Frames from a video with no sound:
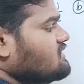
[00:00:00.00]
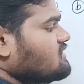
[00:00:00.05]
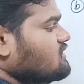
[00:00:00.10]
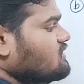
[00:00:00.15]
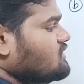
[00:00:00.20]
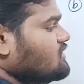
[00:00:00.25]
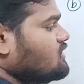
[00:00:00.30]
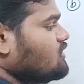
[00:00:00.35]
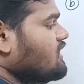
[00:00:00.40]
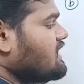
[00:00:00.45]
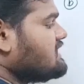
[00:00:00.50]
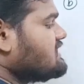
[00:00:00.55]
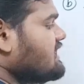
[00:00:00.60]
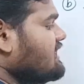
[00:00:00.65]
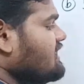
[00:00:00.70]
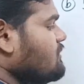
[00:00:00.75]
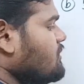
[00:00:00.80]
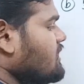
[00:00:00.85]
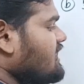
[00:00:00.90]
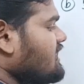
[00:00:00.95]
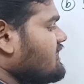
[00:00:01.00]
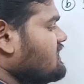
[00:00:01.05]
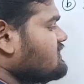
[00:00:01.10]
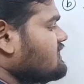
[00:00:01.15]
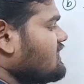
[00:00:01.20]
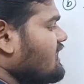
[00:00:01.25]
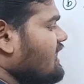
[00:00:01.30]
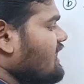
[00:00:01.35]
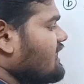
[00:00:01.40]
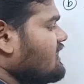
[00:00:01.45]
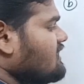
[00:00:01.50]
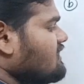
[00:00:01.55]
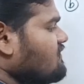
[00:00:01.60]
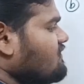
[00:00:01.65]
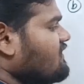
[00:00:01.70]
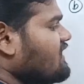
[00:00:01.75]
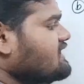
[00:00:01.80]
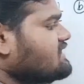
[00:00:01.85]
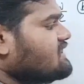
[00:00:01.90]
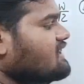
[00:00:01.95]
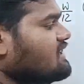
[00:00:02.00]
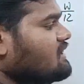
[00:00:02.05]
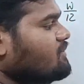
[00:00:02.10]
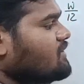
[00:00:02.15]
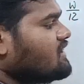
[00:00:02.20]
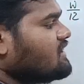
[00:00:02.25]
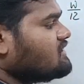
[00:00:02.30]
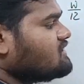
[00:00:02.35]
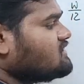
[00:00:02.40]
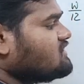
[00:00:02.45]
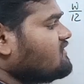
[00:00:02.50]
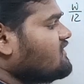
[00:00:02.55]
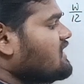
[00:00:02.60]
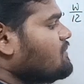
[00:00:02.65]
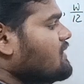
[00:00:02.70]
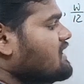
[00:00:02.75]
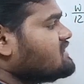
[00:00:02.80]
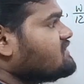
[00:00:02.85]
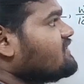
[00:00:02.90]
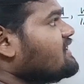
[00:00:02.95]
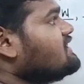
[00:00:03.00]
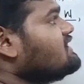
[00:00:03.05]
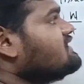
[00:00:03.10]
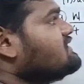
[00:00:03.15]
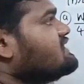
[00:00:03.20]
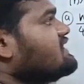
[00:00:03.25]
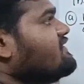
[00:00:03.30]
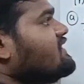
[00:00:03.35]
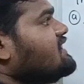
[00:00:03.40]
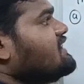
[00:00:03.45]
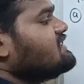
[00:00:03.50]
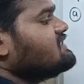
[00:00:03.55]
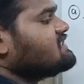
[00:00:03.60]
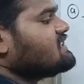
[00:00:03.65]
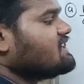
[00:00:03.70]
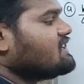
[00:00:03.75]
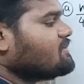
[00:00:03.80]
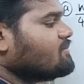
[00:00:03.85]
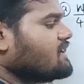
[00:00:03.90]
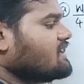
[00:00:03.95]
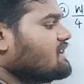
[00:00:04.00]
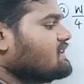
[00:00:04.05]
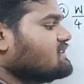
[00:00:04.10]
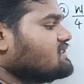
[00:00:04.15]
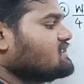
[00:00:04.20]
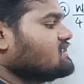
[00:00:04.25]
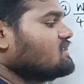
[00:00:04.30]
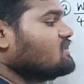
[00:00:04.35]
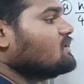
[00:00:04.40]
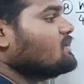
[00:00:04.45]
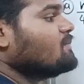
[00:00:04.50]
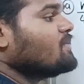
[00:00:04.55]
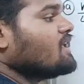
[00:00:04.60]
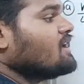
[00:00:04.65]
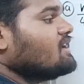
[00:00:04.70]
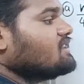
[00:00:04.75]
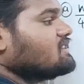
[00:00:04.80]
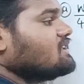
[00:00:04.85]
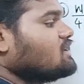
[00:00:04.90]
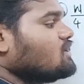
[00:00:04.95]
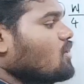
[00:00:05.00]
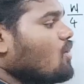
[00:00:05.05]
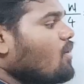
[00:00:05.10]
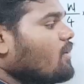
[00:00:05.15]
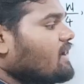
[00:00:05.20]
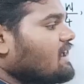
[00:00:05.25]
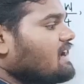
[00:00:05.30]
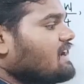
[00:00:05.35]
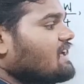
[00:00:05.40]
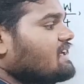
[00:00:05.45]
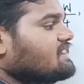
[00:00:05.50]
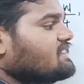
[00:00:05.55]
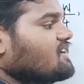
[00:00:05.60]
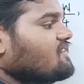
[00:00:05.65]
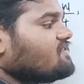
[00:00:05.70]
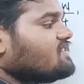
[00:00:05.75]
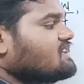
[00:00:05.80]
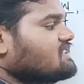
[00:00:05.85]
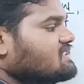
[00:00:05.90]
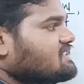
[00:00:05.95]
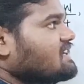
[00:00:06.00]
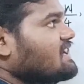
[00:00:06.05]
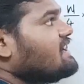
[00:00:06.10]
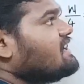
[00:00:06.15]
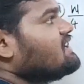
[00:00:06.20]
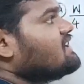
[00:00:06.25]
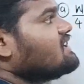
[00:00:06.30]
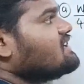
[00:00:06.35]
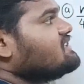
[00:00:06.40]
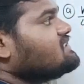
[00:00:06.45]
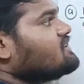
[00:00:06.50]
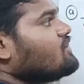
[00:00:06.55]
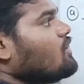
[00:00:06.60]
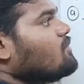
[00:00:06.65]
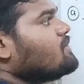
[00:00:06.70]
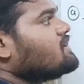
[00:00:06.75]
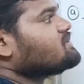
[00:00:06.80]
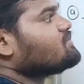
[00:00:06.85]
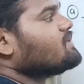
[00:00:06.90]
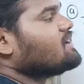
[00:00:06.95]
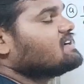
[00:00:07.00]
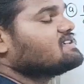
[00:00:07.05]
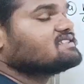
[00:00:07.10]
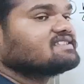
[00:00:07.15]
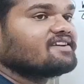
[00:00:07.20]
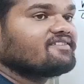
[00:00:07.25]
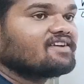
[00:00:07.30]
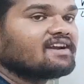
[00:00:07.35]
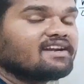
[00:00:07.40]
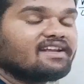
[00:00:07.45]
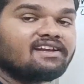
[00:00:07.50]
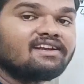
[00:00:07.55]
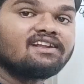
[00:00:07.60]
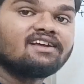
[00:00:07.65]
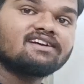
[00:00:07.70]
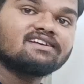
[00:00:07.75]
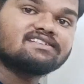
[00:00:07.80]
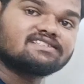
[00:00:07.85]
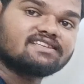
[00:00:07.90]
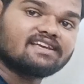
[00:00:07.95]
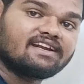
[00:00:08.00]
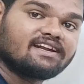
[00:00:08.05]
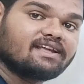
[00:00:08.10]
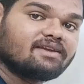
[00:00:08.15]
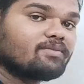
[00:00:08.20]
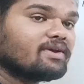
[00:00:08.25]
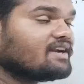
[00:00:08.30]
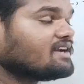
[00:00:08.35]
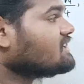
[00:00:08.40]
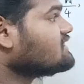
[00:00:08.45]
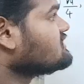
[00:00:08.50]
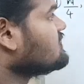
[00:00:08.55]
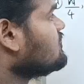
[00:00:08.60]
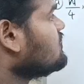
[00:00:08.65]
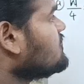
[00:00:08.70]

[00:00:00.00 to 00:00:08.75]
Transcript: So 12 centimeters and 5 centimeters. 12 plus 5, 17 centimeters. So the total length of this thread is how much, ma? 17 centimeters.